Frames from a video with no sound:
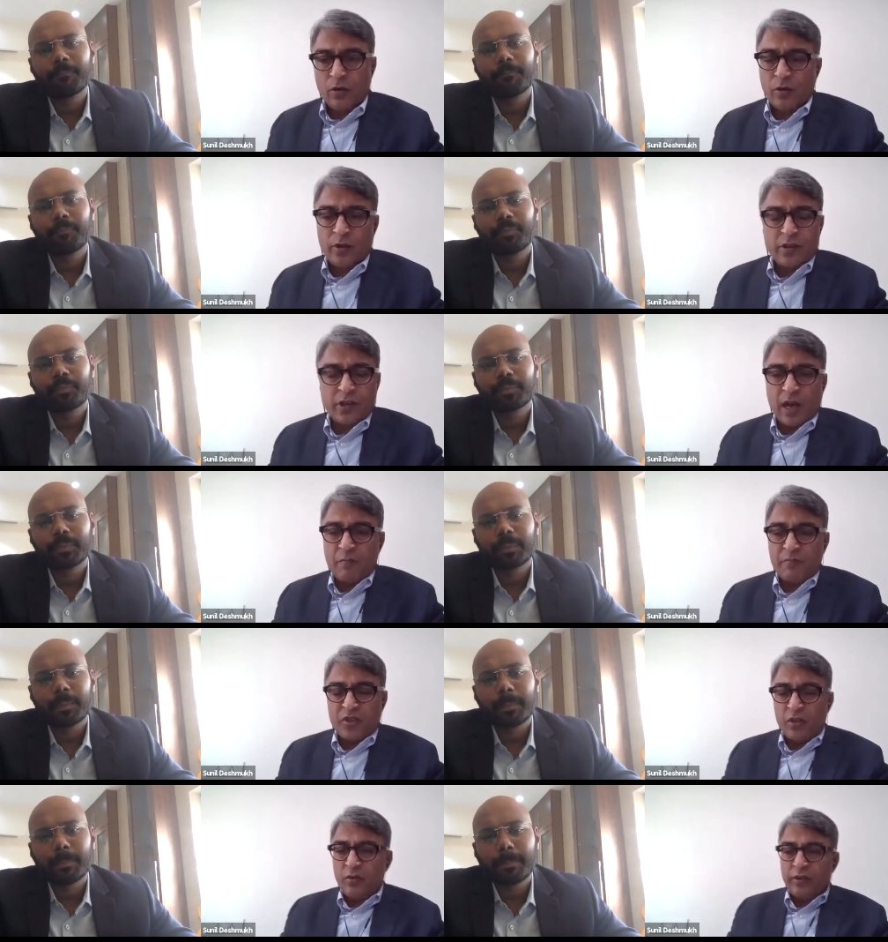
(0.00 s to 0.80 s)
Speaker 1: no it's
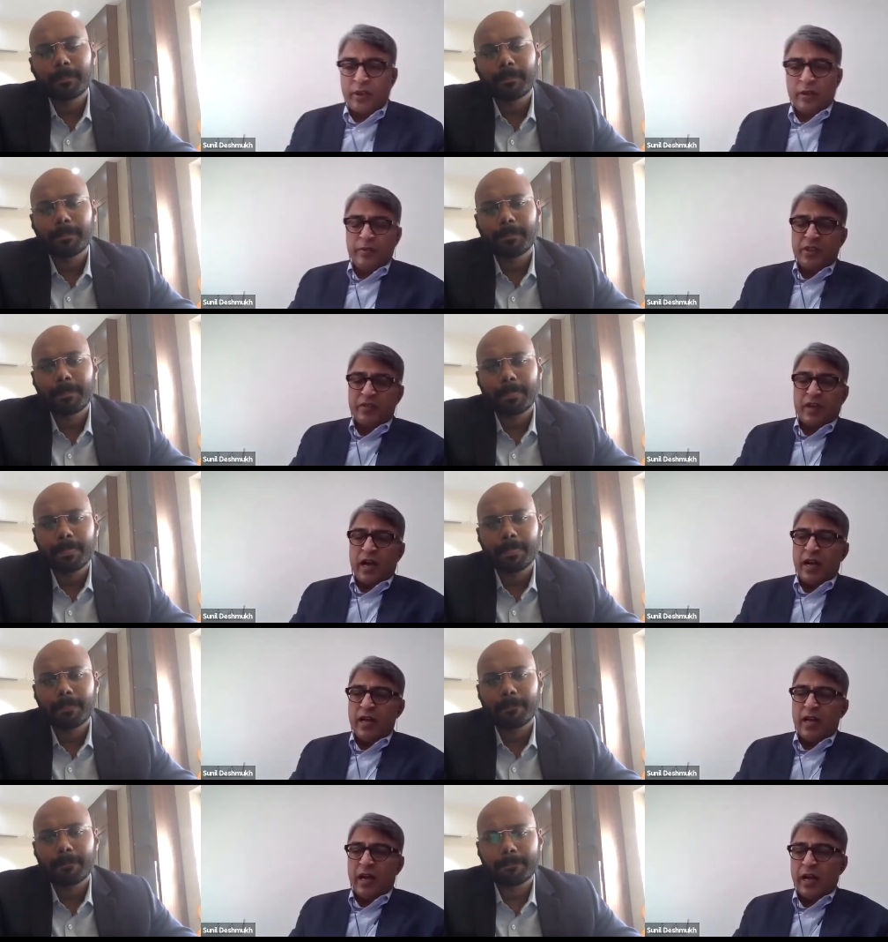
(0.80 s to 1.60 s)
absolutely i mean so
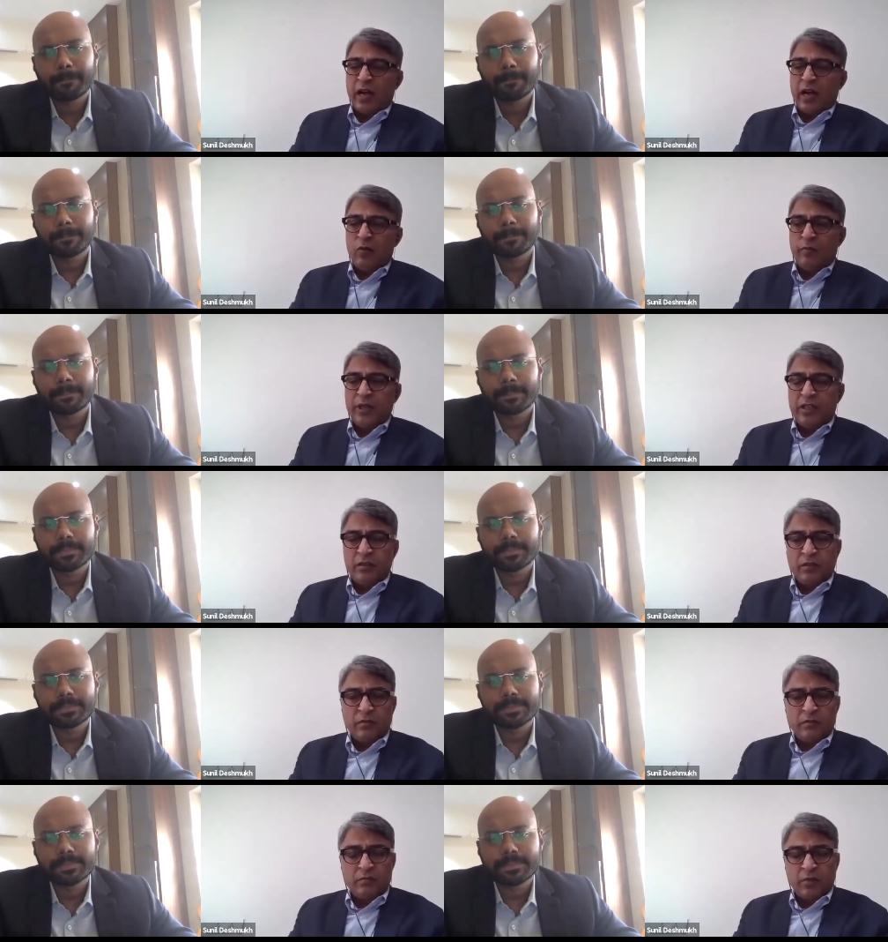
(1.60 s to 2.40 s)
I, I, have
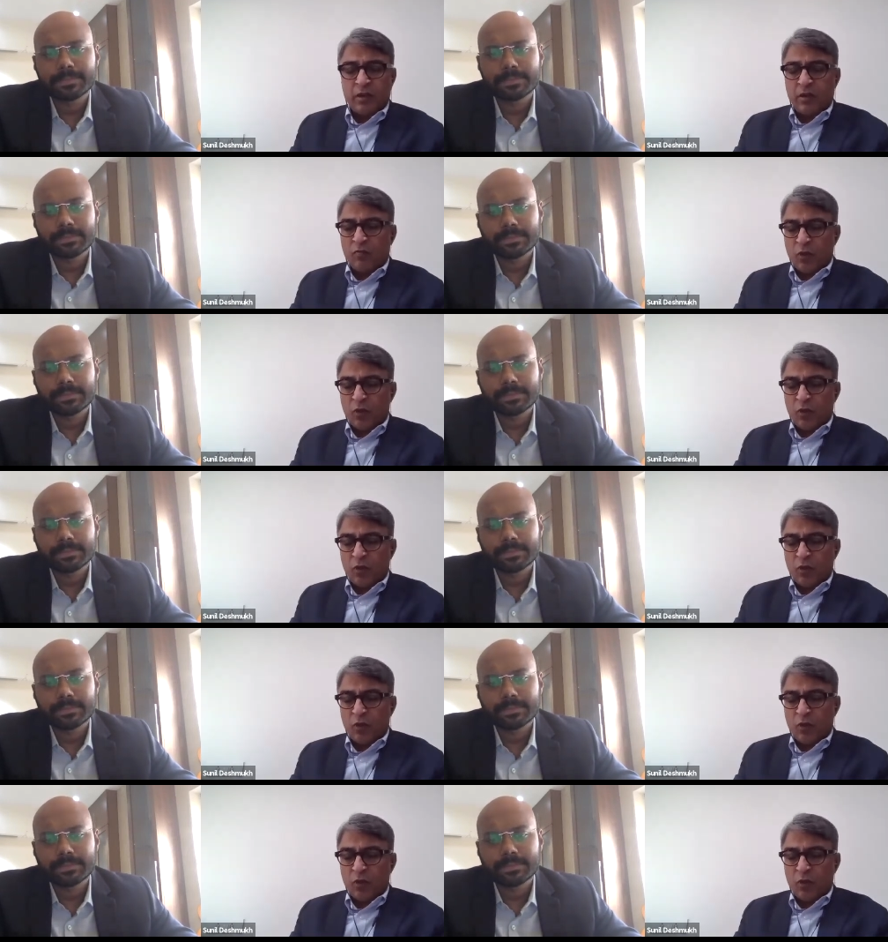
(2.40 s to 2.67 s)
been uh,